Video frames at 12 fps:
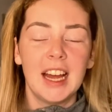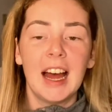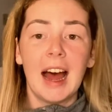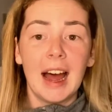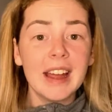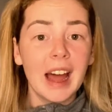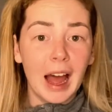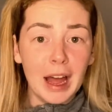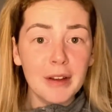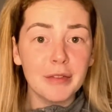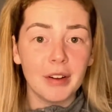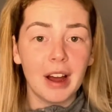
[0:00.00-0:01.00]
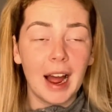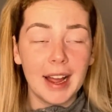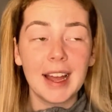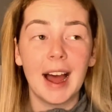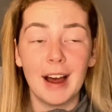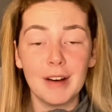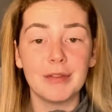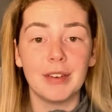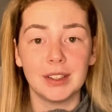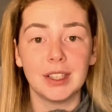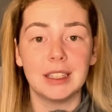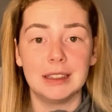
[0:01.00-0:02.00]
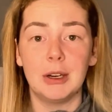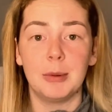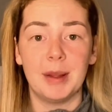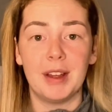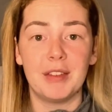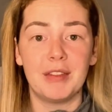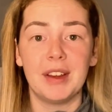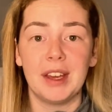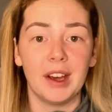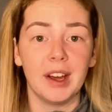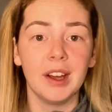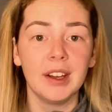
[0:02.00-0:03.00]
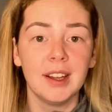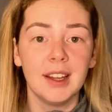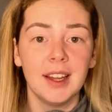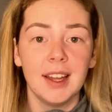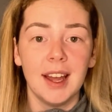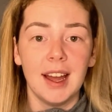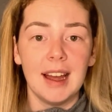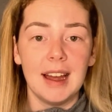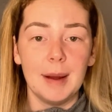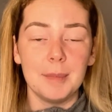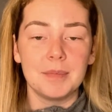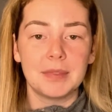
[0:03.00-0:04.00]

I have felt a little bit of fear, and